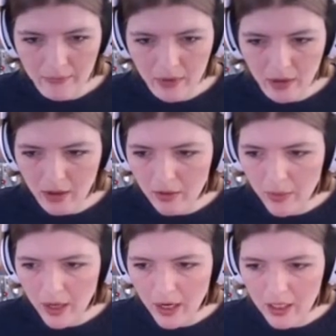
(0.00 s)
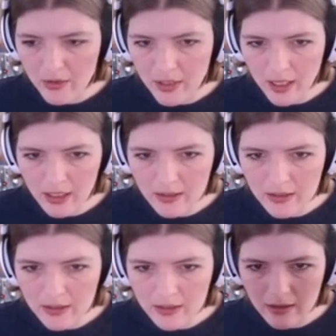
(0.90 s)
Oh, why are you
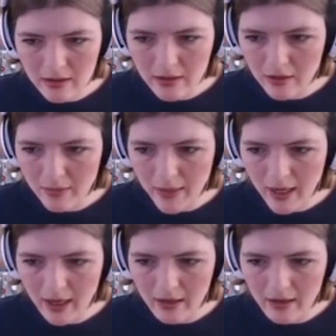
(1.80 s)
tense? Go to bed.